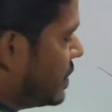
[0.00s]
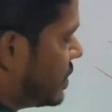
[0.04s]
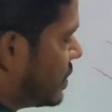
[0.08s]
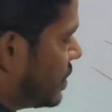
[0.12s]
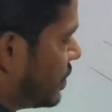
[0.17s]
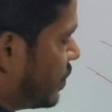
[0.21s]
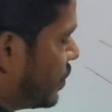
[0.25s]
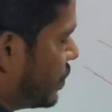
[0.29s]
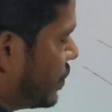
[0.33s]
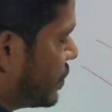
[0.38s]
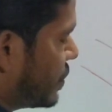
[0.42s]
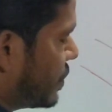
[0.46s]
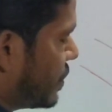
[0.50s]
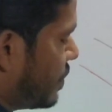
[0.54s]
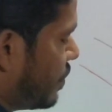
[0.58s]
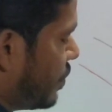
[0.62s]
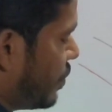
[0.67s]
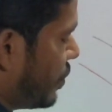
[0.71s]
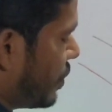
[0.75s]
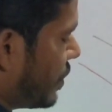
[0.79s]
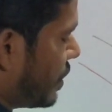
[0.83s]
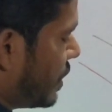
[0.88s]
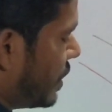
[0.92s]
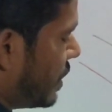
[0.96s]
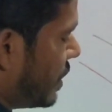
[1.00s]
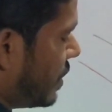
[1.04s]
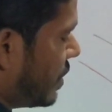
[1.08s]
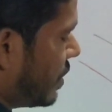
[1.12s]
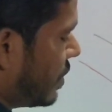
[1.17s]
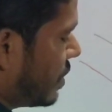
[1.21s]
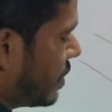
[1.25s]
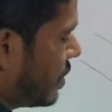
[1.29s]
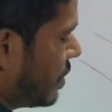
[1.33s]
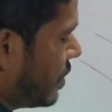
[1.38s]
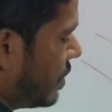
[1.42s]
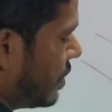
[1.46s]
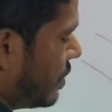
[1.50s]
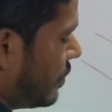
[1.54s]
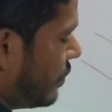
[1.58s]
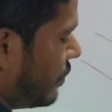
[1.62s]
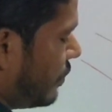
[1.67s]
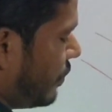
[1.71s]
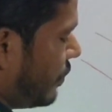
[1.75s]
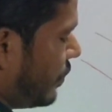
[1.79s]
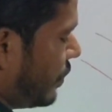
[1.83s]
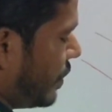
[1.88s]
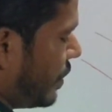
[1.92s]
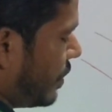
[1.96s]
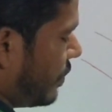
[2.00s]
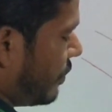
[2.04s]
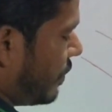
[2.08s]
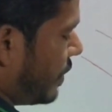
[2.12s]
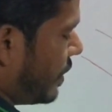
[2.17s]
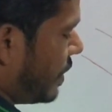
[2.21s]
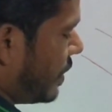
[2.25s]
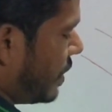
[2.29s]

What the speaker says: Suppose if you are getting 45